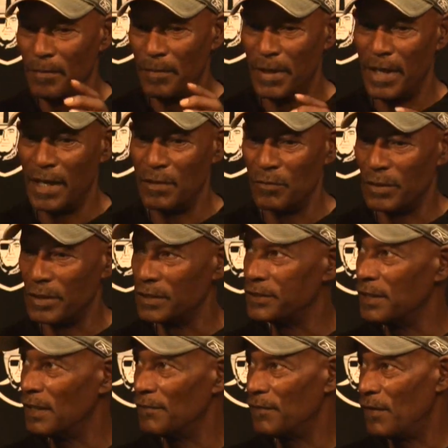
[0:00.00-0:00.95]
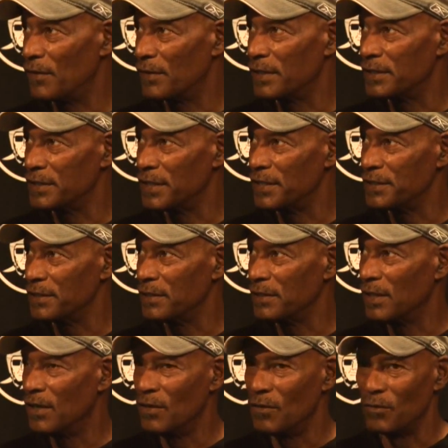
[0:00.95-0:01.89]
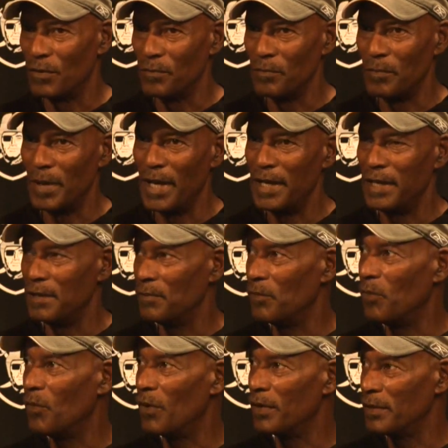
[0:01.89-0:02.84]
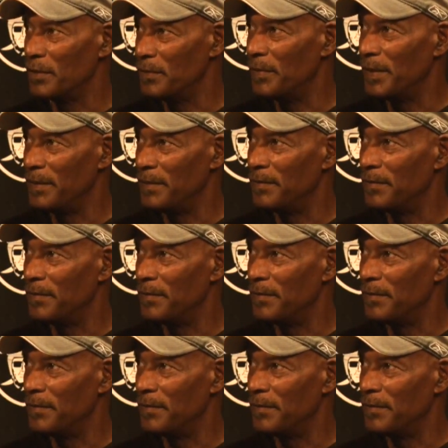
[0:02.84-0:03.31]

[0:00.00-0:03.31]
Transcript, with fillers: being with a tough organization, but made him wanted to be